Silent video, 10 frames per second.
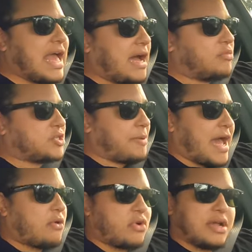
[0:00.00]
how much
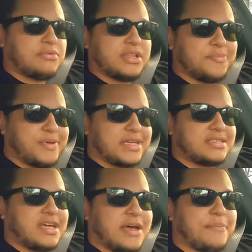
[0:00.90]
power I really
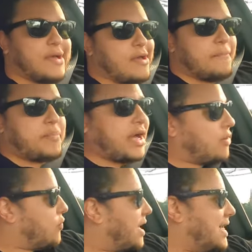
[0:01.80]
picked up,
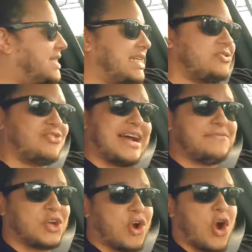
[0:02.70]
but when I did
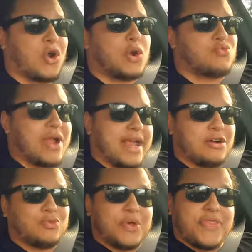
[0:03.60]
drive the car
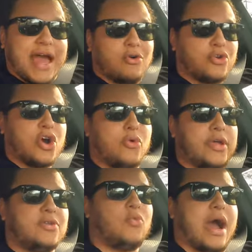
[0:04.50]
around without
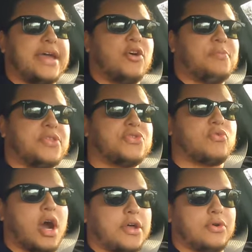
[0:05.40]
going wide open
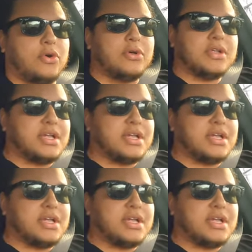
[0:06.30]
throttle,